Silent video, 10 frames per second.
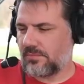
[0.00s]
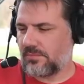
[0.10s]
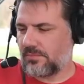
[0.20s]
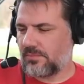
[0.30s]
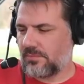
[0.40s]

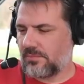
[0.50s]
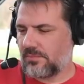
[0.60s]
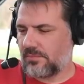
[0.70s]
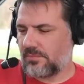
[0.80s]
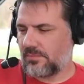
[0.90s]

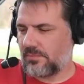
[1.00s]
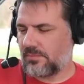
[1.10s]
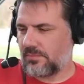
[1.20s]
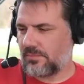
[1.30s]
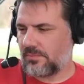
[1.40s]

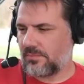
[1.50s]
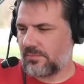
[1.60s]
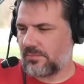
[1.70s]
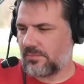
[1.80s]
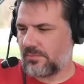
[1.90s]

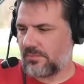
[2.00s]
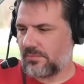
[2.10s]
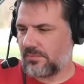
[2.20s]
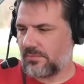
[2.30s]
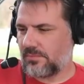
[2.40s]

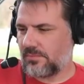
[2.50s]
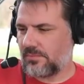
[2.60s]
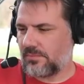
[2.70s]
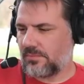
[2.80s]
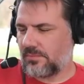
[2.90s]

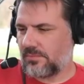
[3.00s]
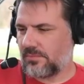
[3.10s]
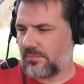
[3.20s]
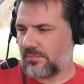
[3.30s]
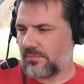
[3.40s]

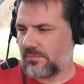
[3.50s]
[no speech]